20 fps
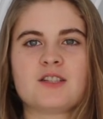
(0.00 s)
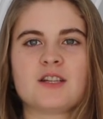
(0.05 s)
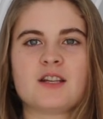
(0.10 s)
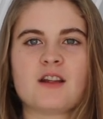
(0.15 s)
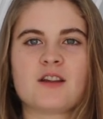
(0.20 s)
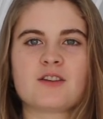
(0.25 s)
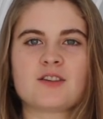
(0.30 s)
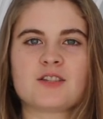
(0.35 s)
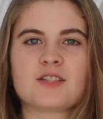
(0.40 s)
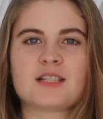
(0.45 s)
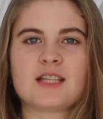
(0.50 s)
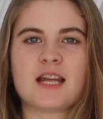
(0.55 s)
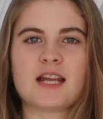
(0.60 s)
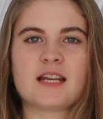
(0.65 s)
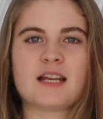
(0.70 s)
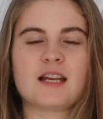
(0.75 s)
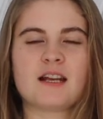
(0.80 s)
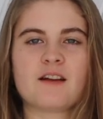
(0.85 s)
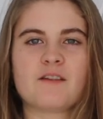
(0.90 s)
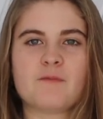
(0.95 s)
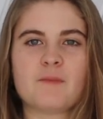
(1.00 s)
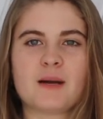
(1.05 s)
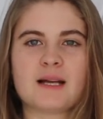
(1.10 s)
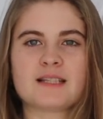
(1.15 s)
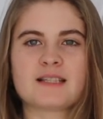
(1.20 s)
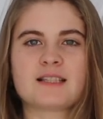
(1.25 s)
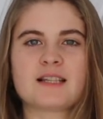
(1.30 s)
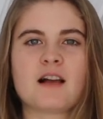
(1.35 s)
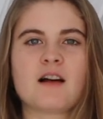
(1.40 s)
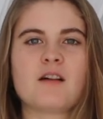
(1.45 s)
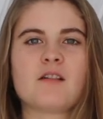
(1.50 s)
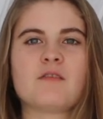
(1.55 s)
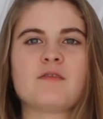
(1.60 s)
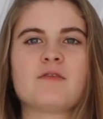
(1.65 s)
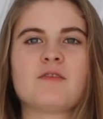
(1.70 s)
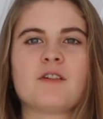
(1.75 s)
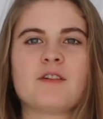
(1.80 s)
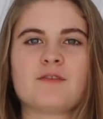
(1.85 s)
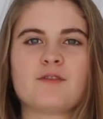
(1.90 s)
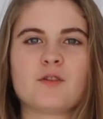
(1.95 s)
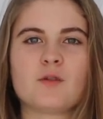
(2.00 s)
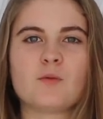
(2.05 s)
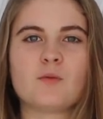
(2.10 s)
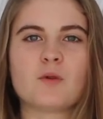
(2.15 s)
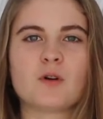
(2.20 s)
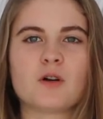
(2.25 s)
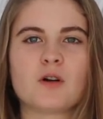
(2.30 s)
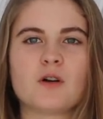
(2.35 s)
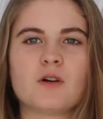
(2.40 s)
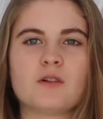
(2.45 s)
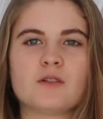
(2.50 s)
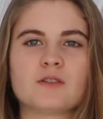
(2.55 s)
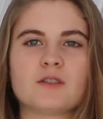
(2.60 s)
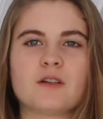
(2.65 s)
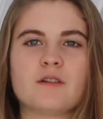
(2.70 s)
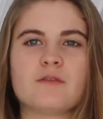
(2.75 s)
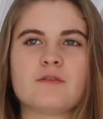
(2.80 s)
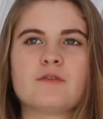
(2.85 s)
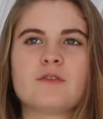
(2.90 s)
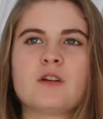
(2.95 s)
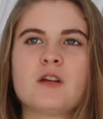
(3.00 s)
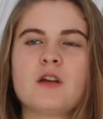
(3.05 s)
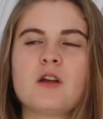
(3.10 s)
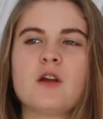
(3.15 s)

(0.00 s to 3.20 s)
and understanding of myself, of the world, of